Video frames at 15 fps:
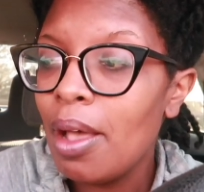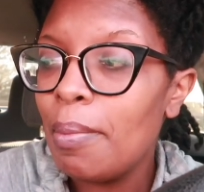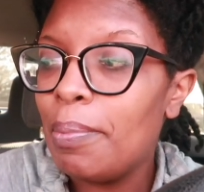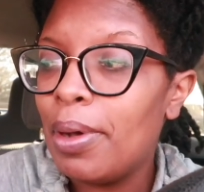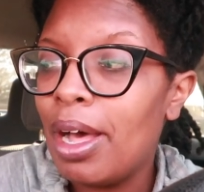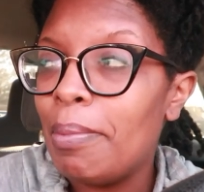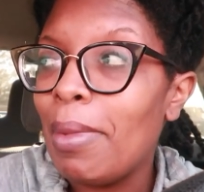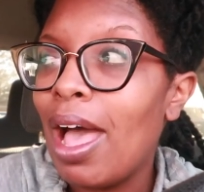
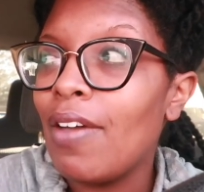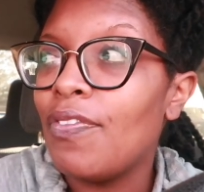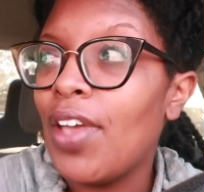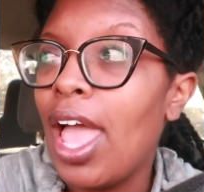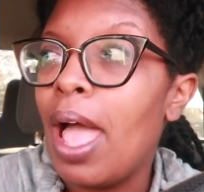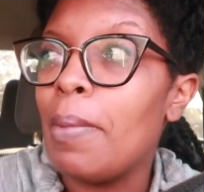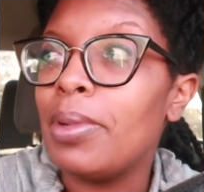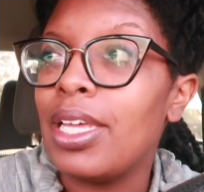But my
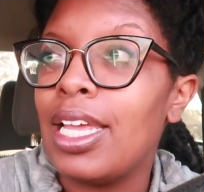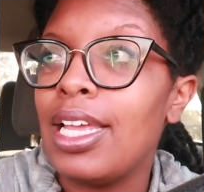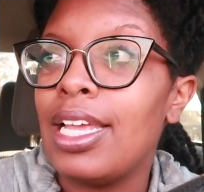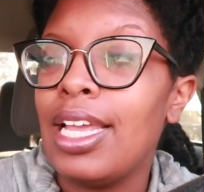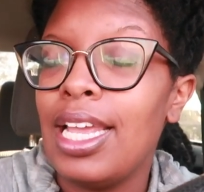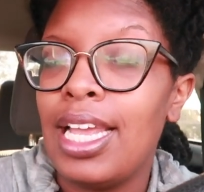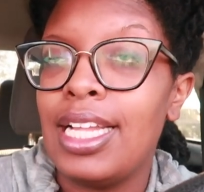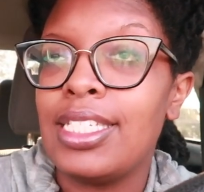
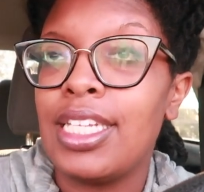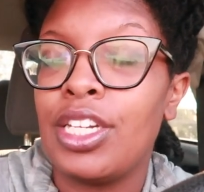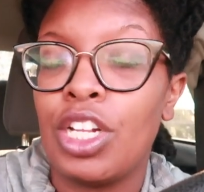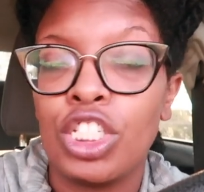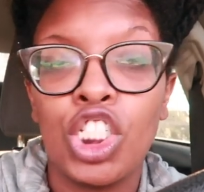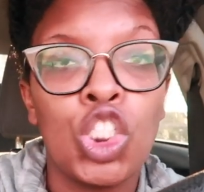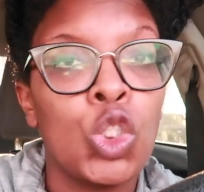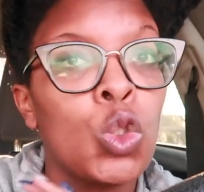family eats an
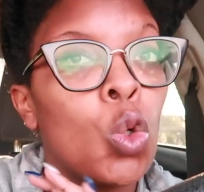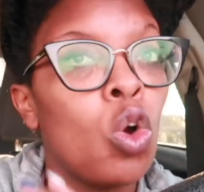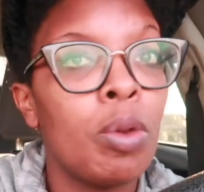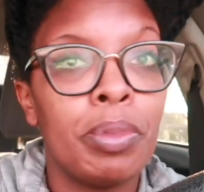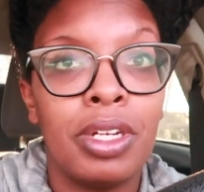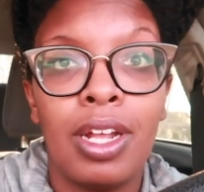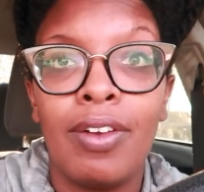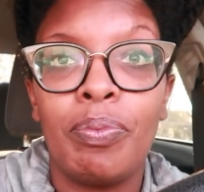
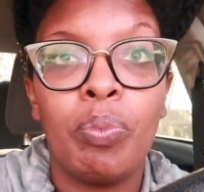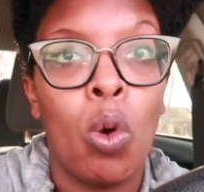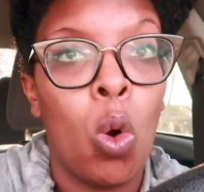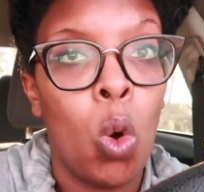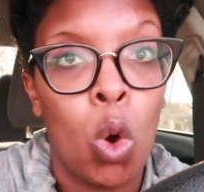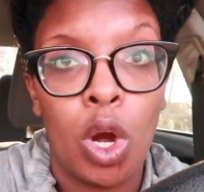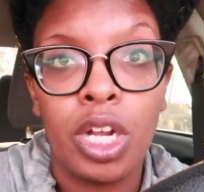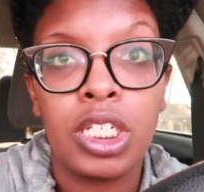assortment of
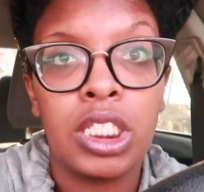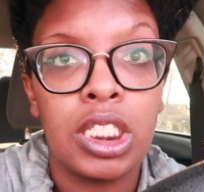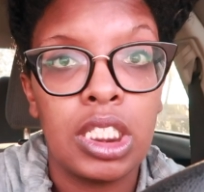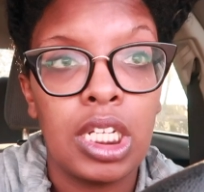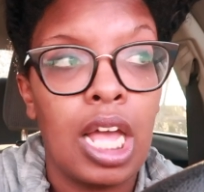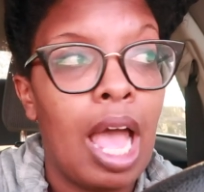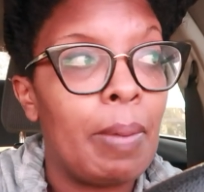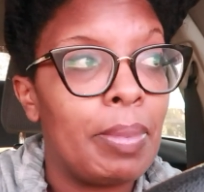porks.
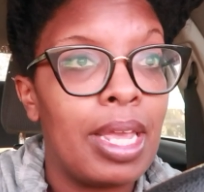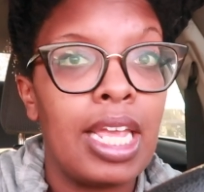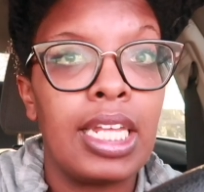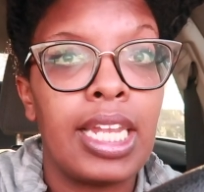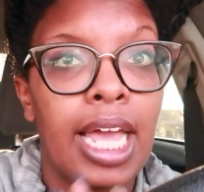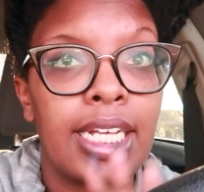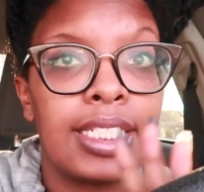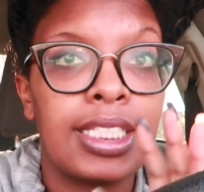I
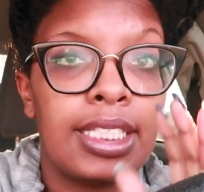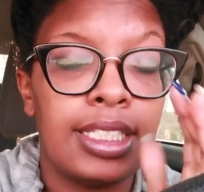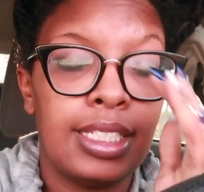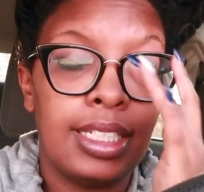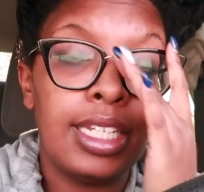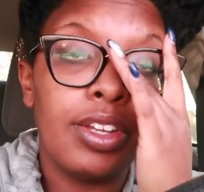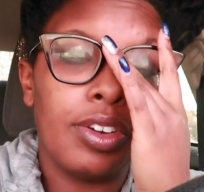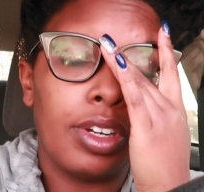mean, like
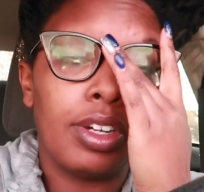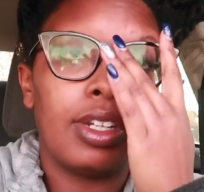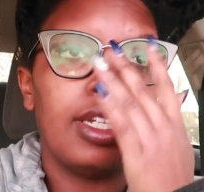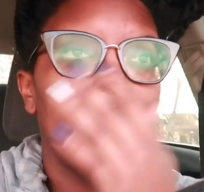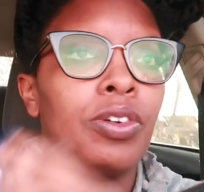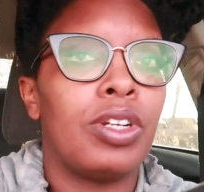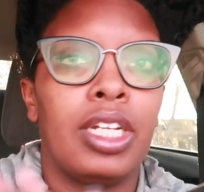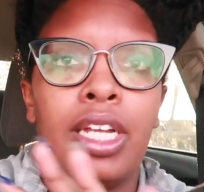
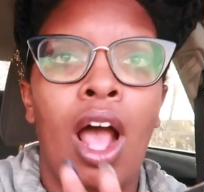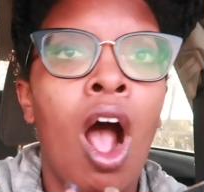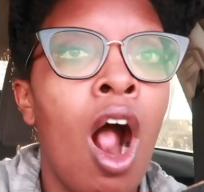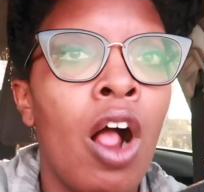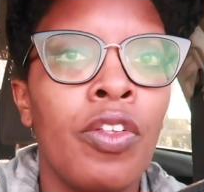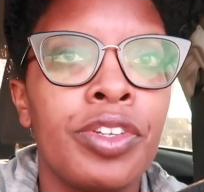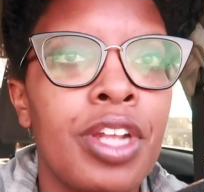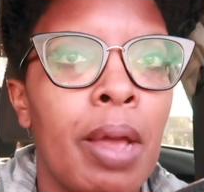literally
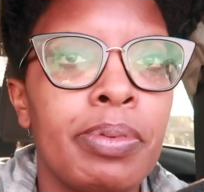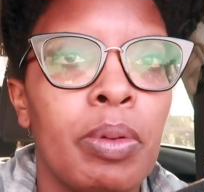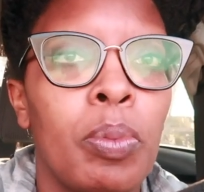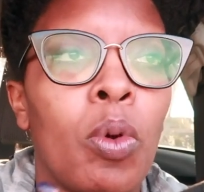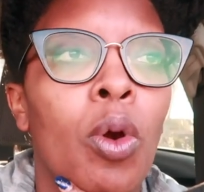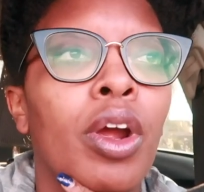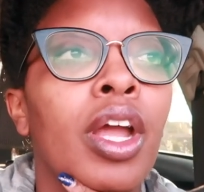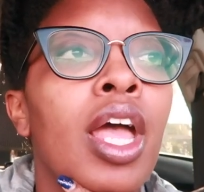all the types of
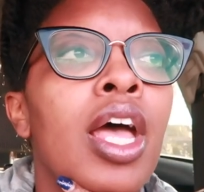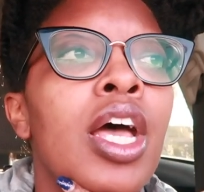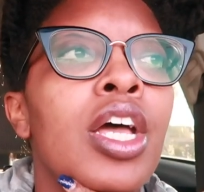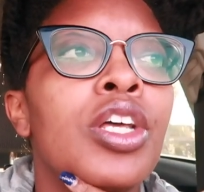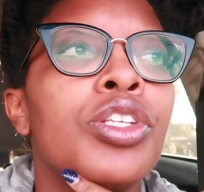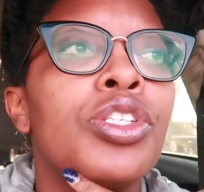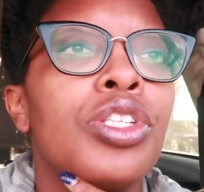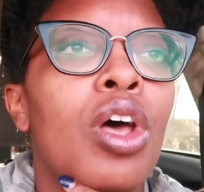pork.
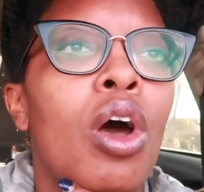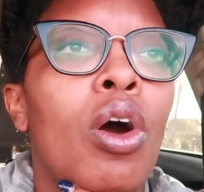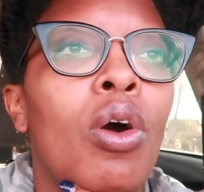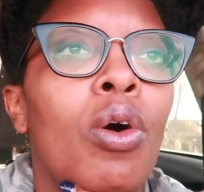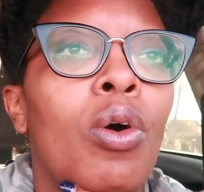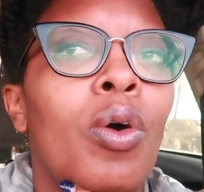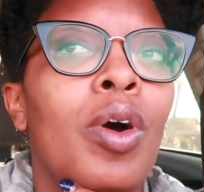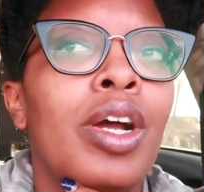
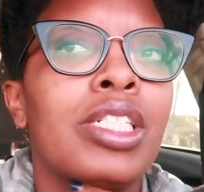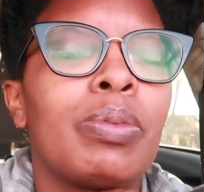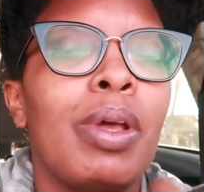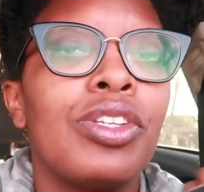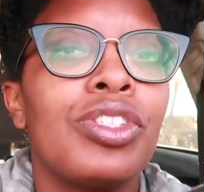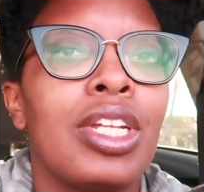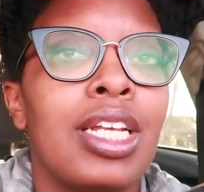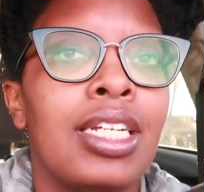So,
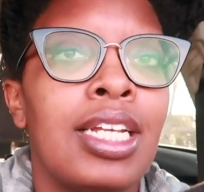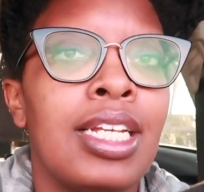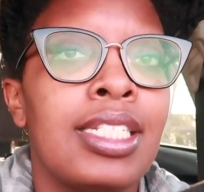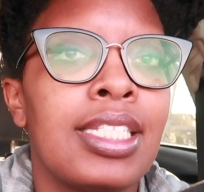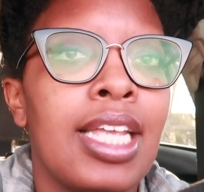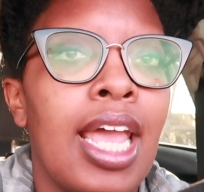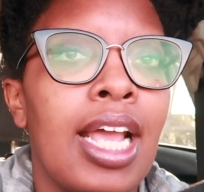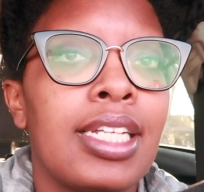especially in
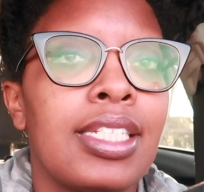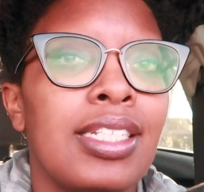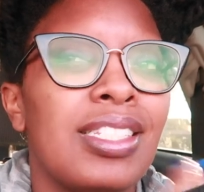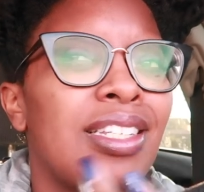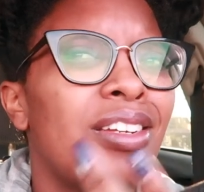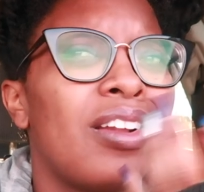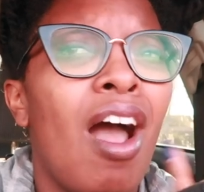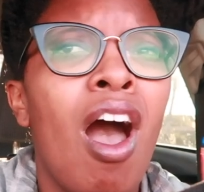East
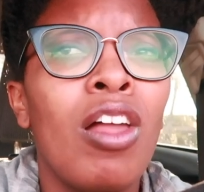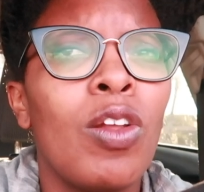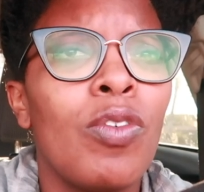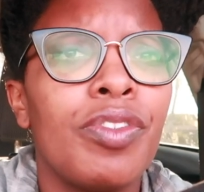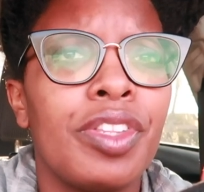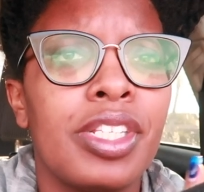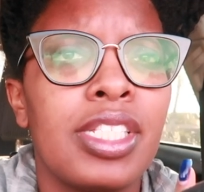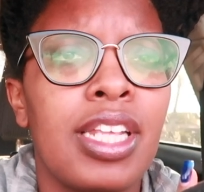Texas and all
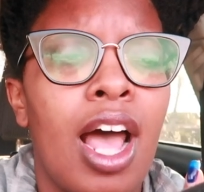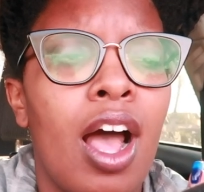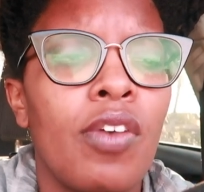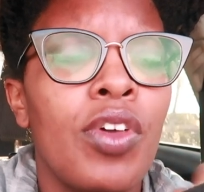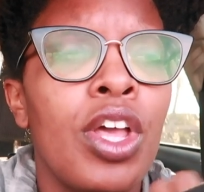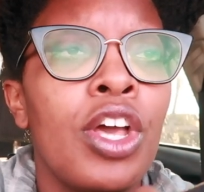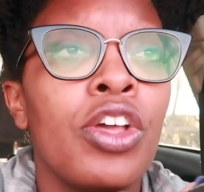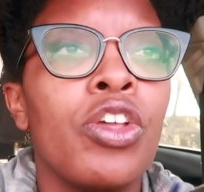over the
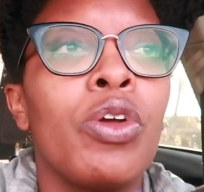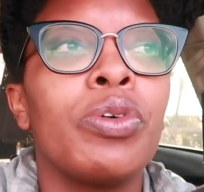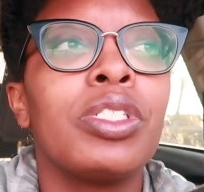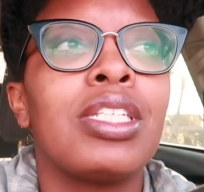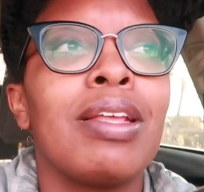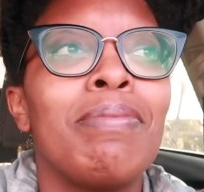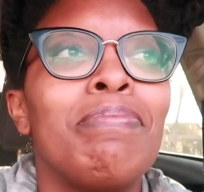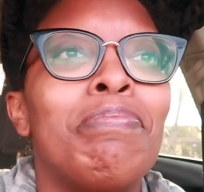South, you'll
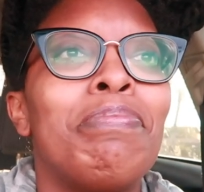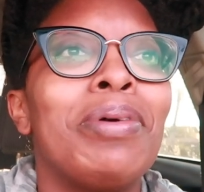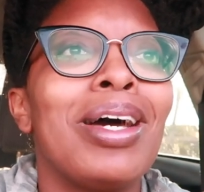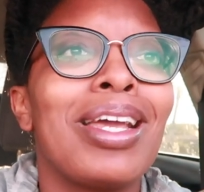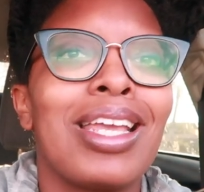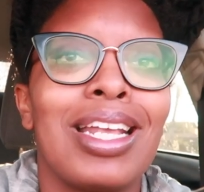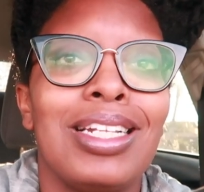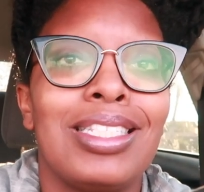see
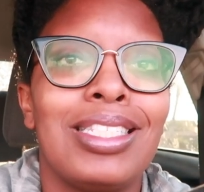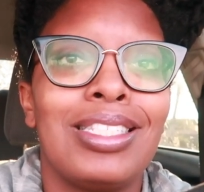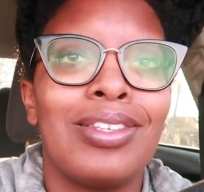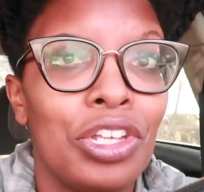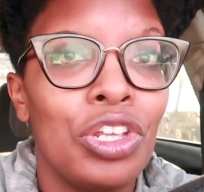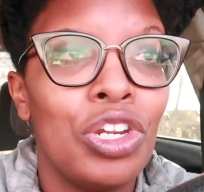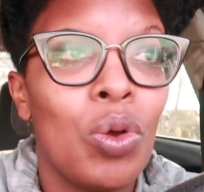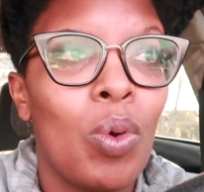buckets.
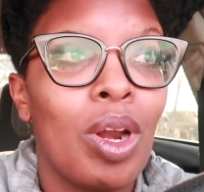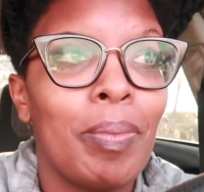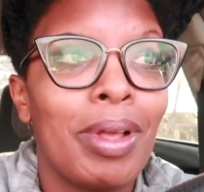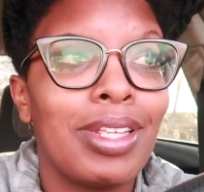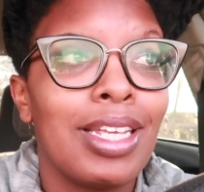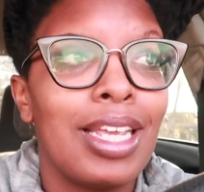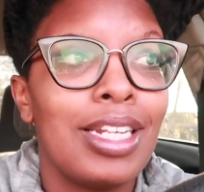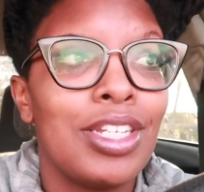You know what I'm
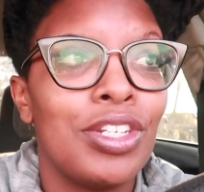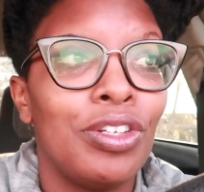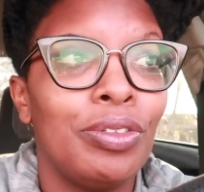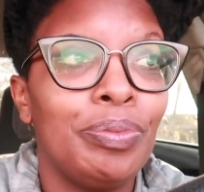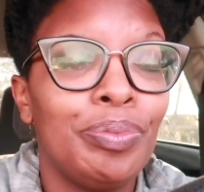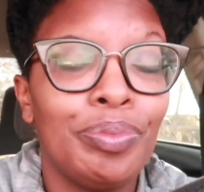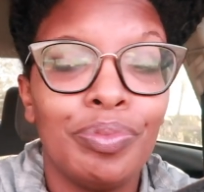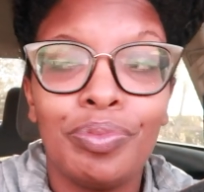about to get
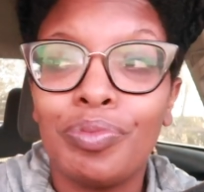to